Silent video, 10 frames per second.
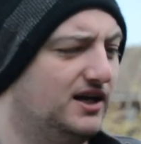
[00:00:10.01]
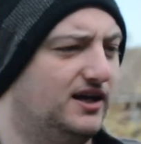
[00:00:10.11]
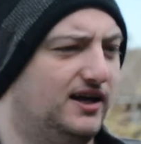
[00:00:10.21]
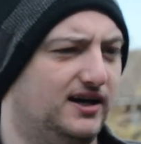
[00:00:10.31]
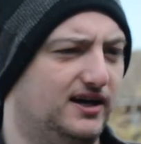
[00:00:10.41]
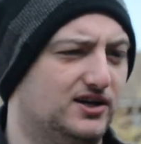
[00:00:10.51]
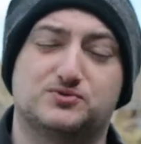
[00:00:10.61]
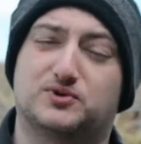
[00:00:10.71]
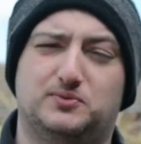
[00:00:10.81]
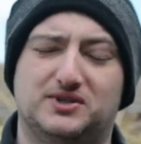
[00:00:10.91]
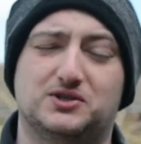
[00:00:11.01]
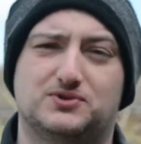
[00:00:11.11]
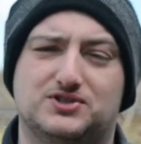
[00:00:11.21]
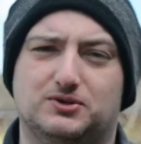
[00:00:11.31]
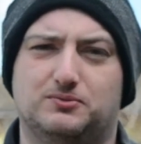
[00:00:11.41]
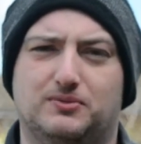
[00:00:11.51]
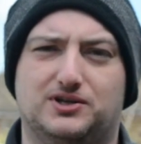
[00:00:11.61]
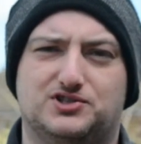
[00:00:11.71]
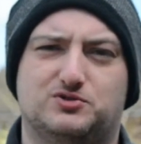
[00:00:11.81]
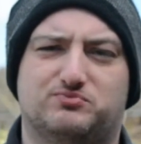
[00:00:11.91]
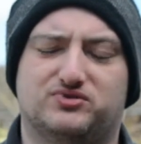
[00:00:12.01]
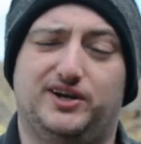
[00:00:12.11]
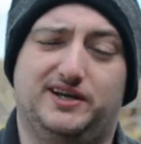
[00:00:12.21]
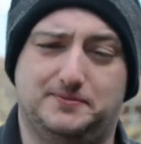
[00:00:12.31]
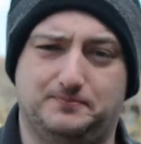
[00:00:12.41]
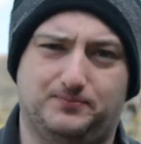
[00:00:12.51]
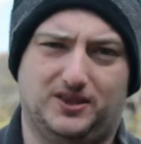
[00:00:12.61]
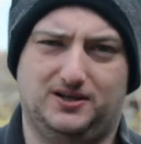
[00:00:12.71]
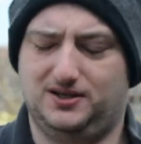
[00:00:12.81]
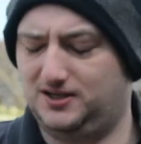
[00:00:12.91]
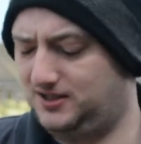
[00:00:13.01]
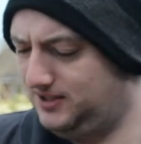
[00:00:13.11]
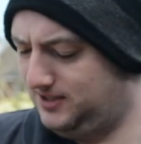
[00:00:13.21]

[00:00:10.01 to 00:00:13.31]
because we're going to be doing some spraying. Got